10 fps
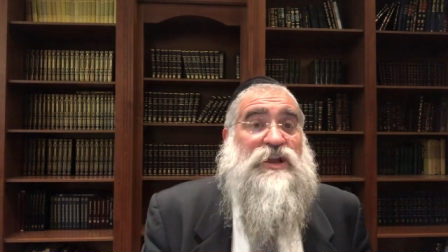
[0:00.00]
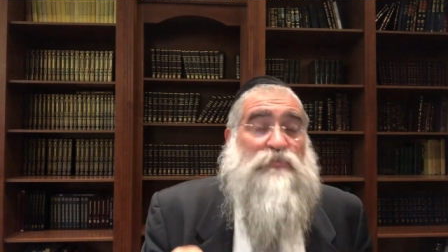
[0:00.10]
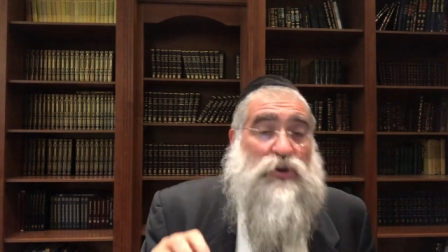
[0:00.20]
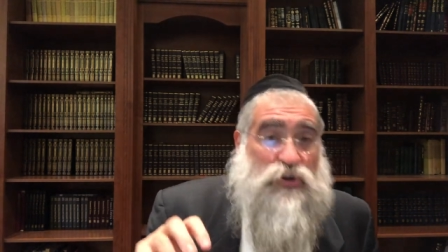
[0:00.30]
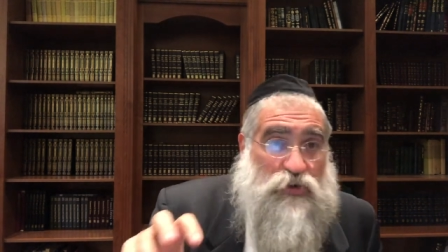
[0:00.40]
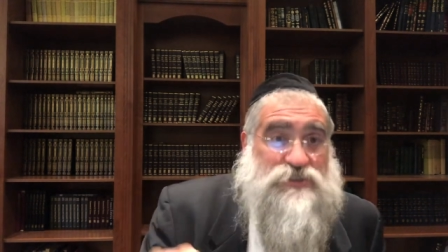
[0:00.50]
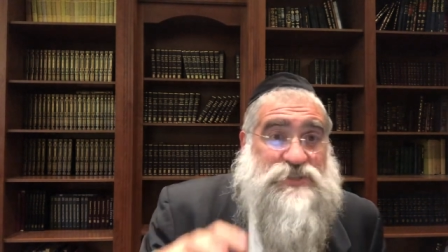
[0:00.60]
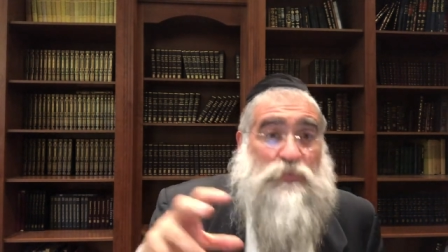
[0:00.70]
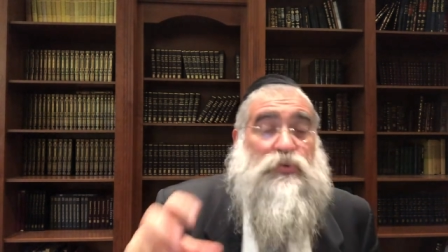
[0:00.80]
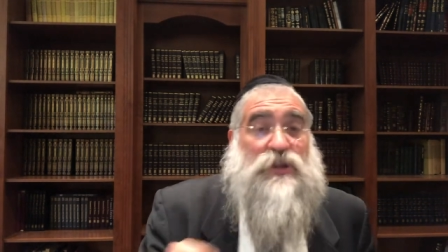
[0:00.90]
Because
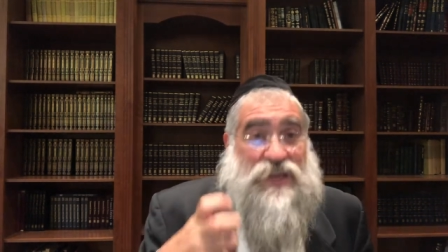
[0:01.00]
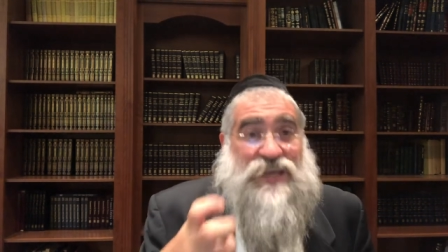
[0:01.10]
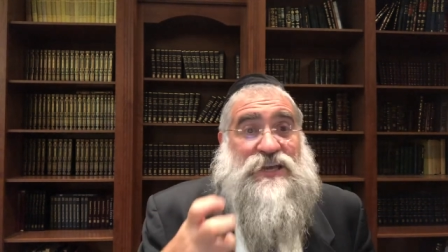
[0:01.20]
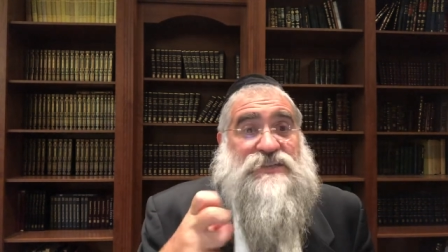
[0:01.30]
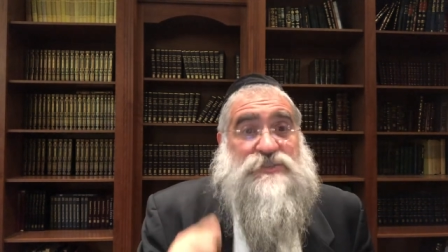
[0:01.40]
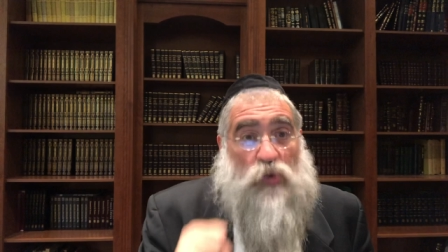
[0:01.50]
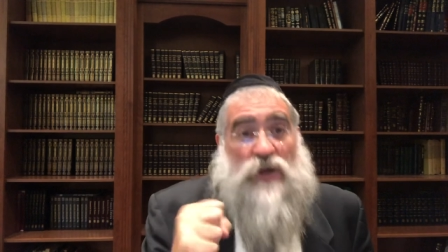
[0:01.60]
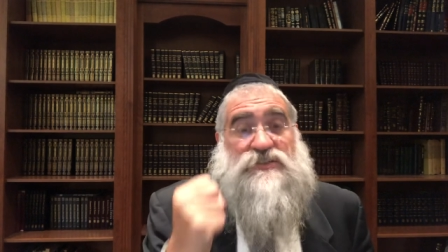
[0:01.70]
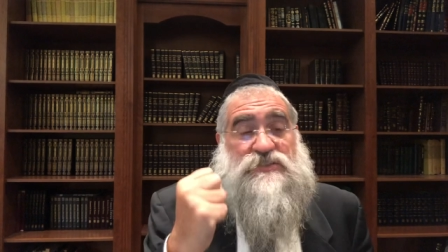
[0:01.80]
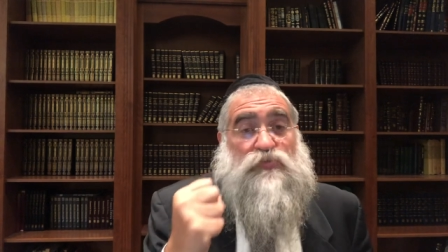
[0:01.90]
the place
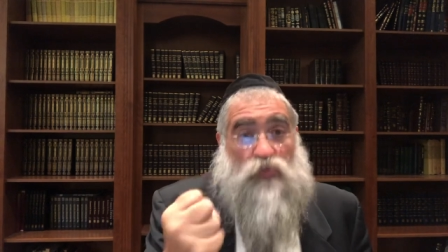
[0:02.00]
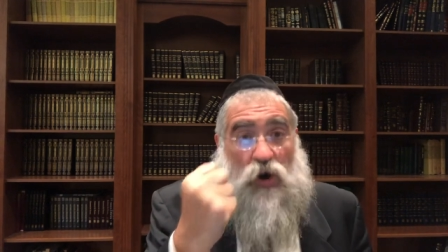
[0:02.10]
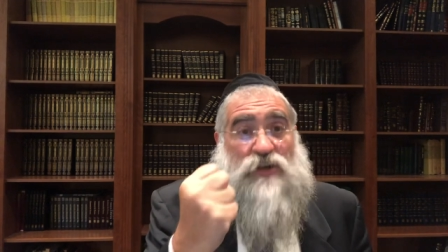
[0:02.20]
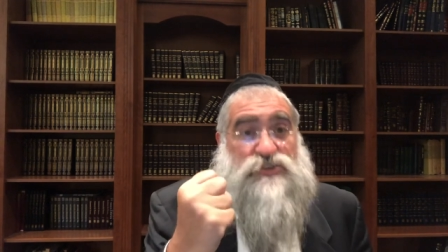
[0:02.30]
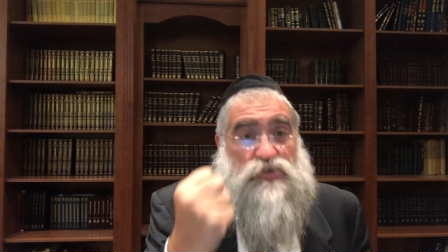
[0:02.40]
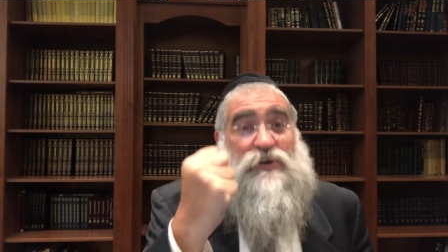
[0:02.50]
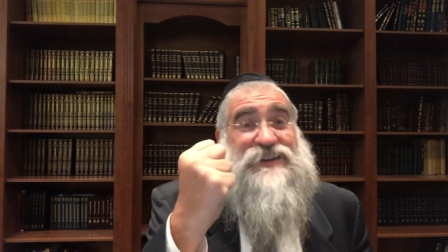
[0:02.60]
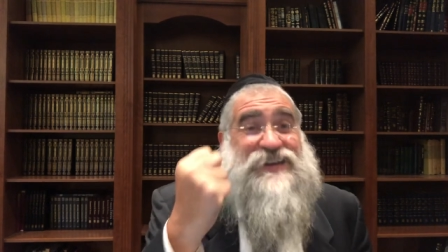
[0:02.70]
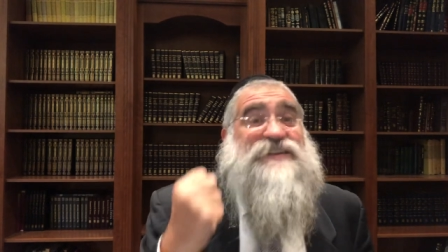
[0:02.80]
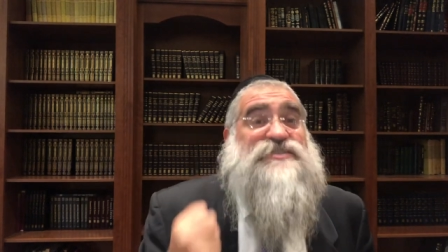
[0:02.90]
wants, wants to
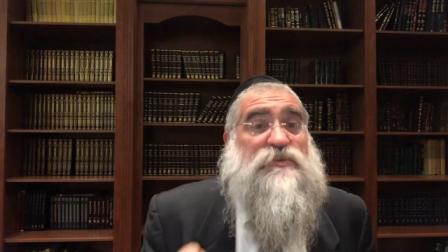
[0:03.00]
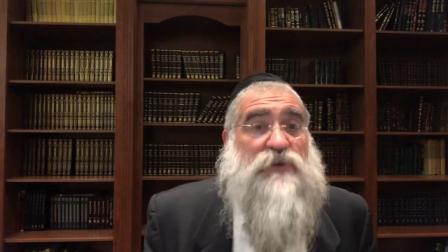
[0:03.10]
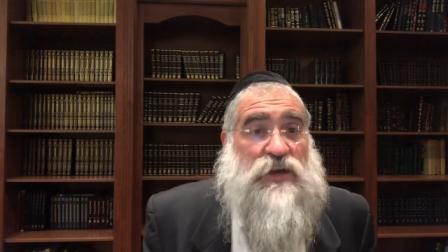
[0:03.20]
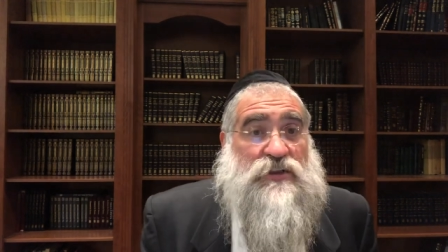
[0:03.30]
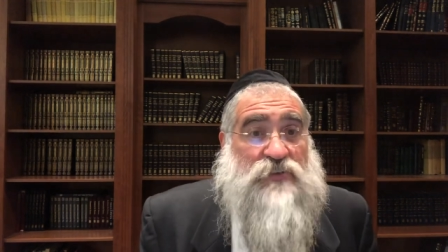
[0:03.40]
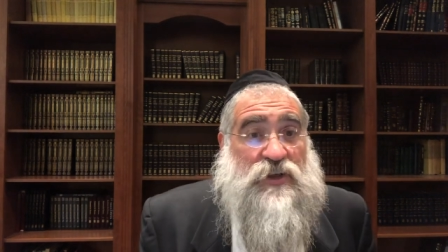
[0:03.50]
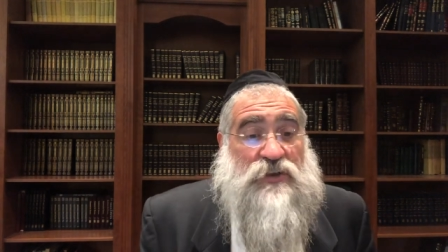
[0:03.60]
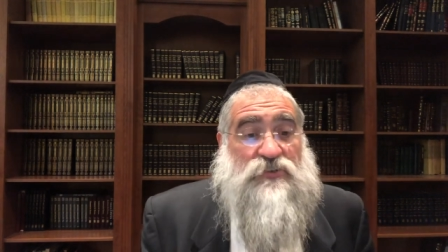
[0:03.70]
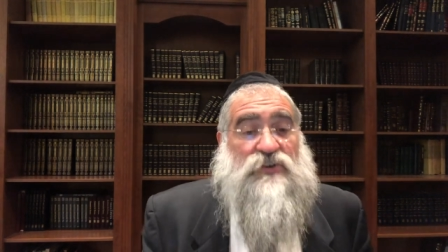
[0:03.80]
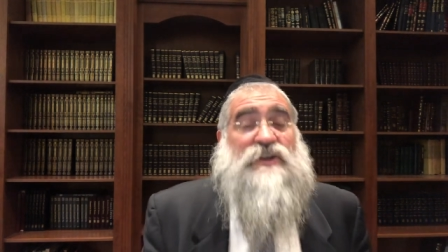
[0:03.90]
and needs to be elevated.